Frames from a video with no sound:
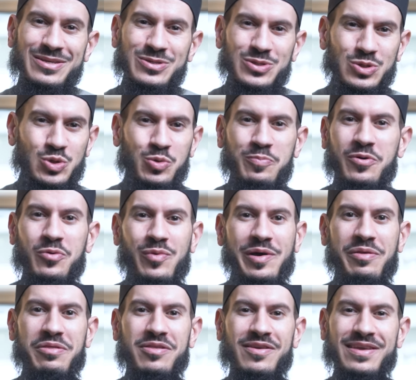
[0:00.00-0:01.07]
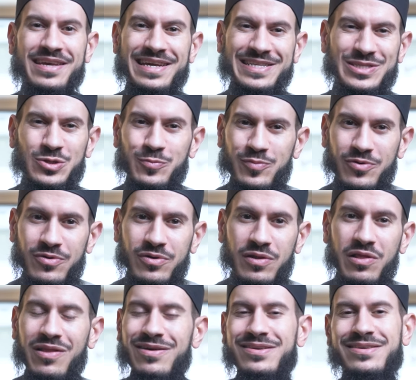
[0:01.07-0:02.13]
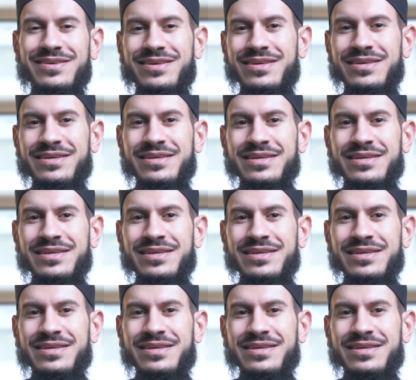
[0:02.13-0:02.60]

super wealthy and super lucky.